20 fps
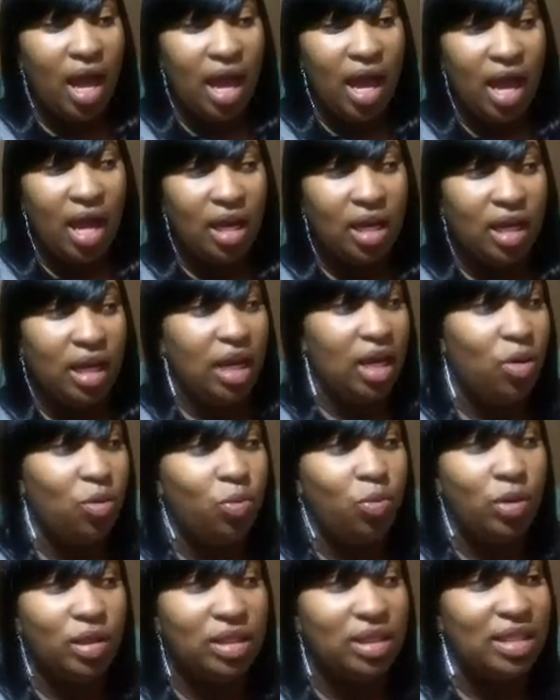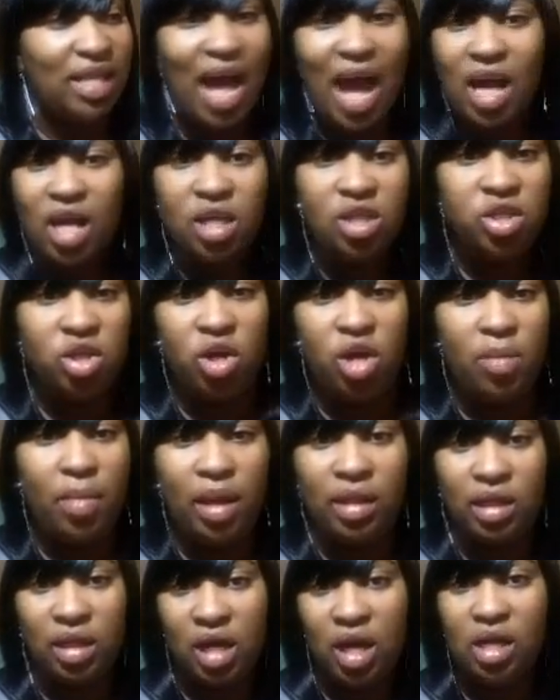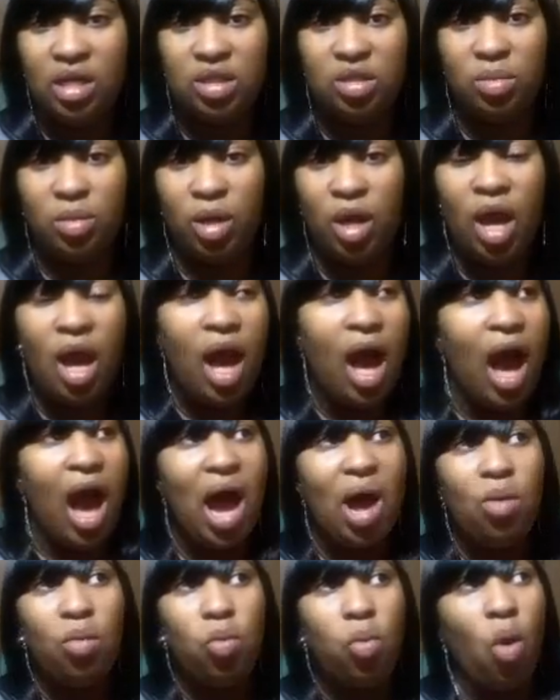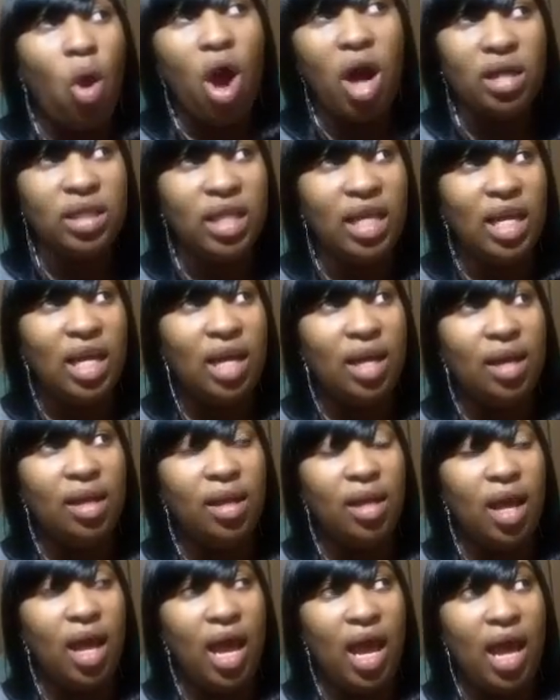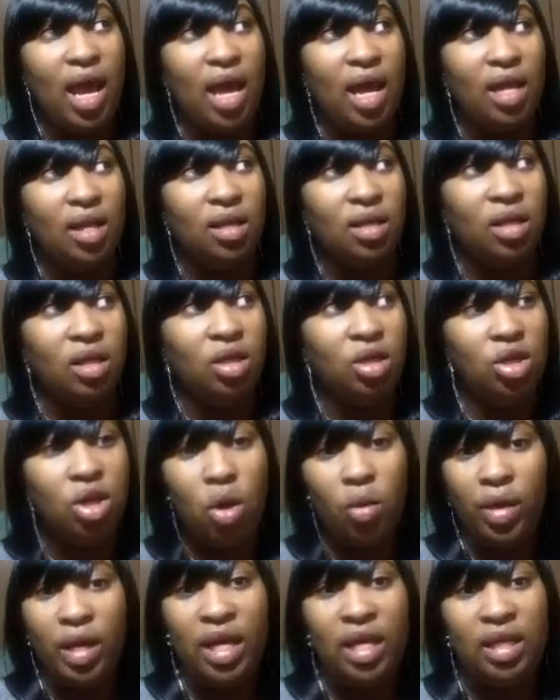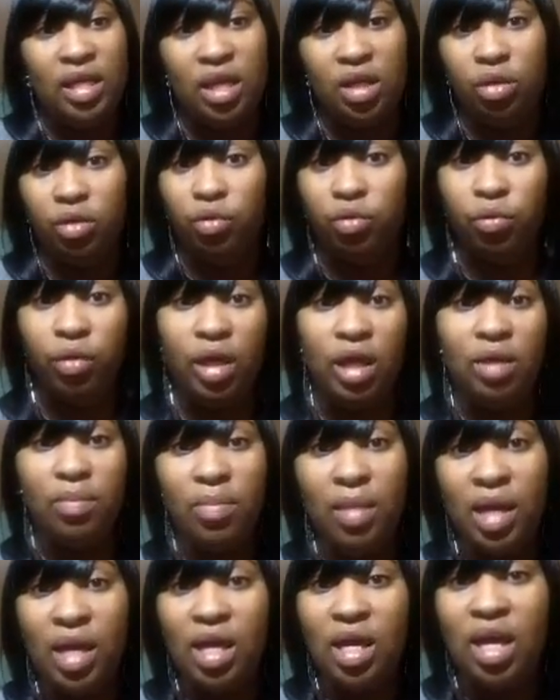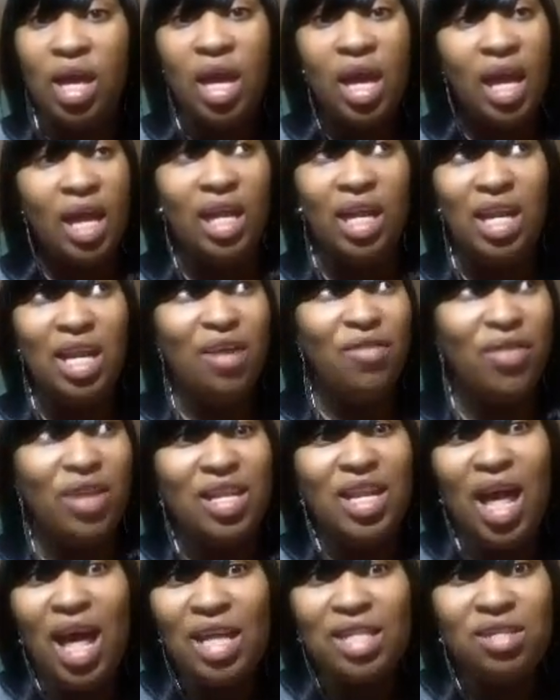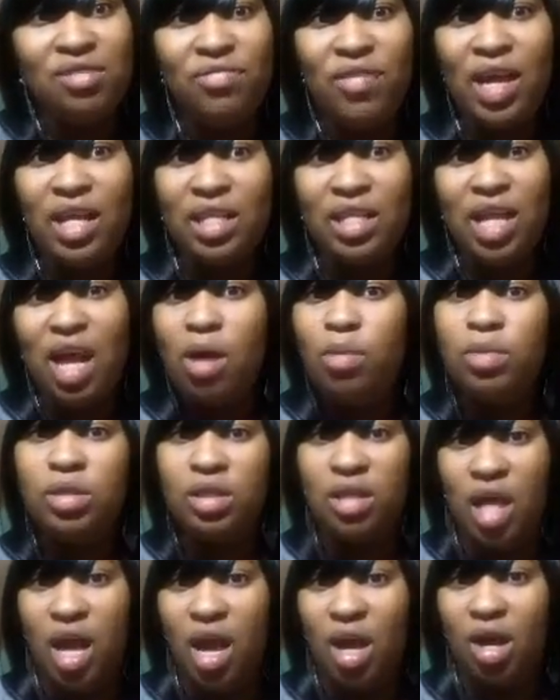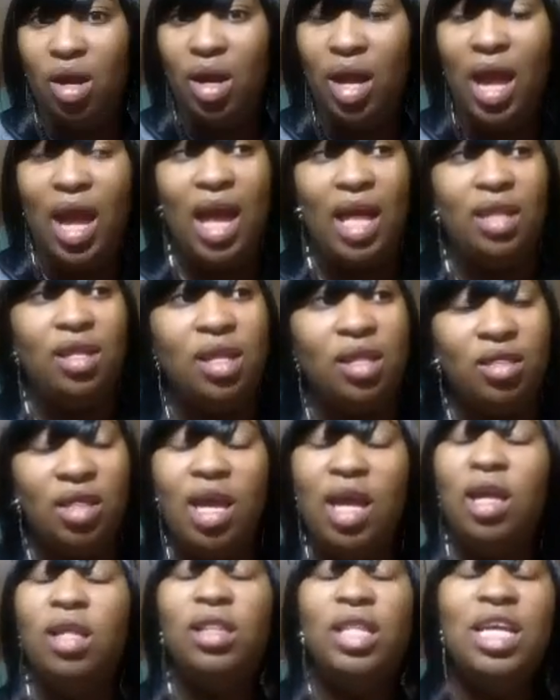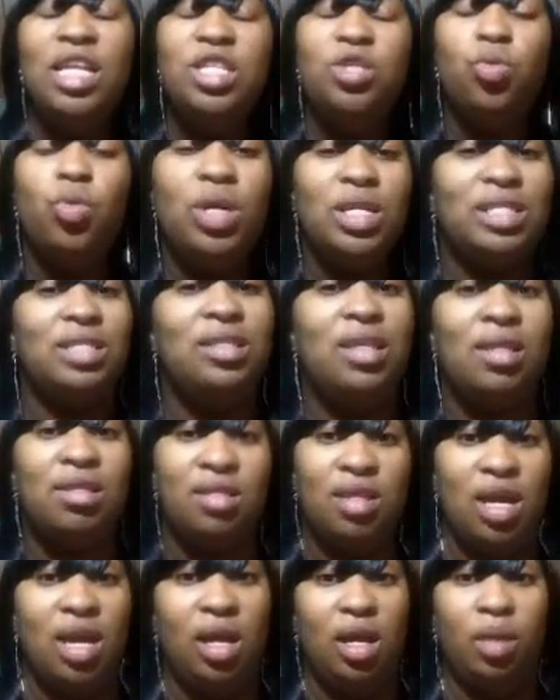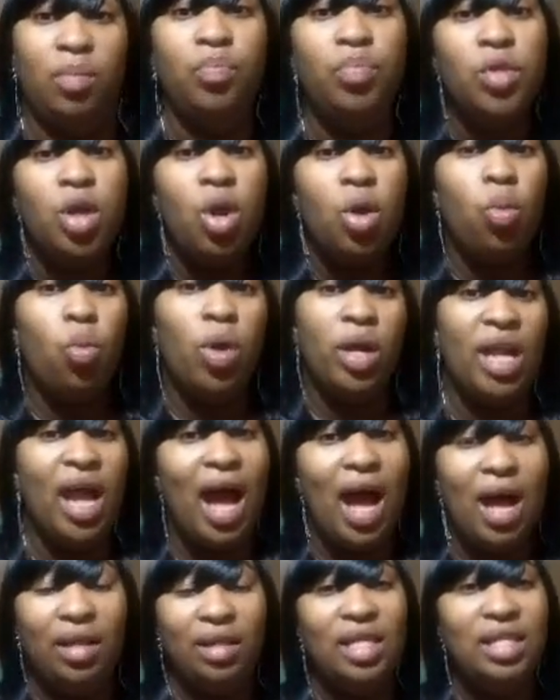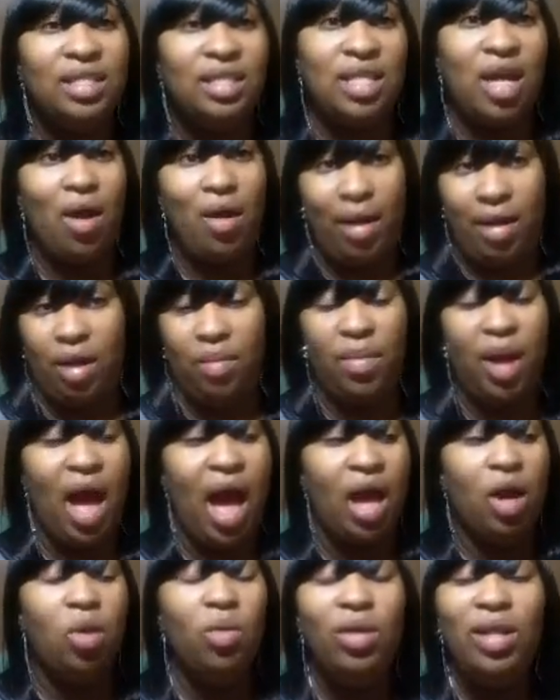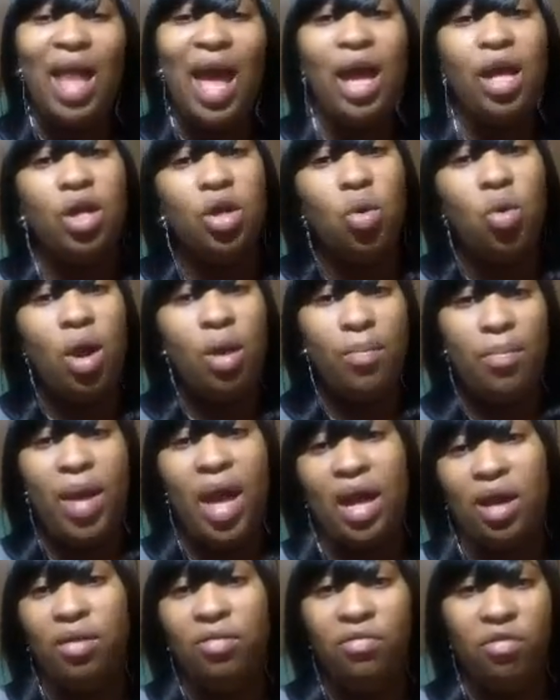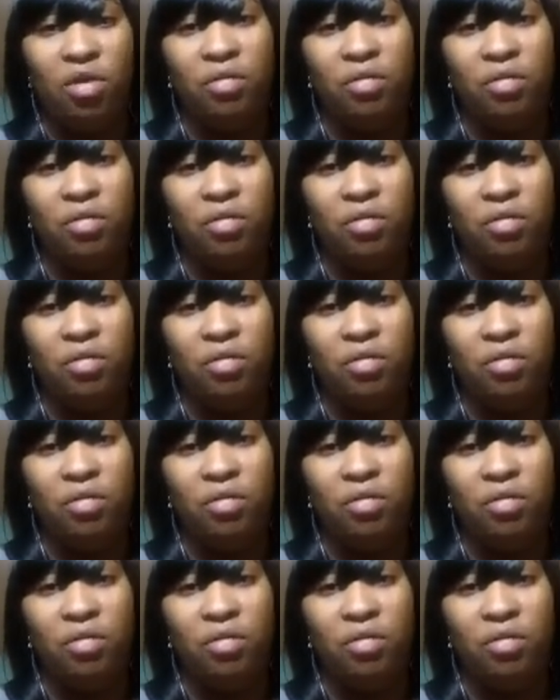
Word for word: and he was not concerned about the customer. I walked in and you know he didn't greet me. He didn't even acknowledge the fact that I was there. And the thing, this was the thing. When I this is I am. I don't like going back and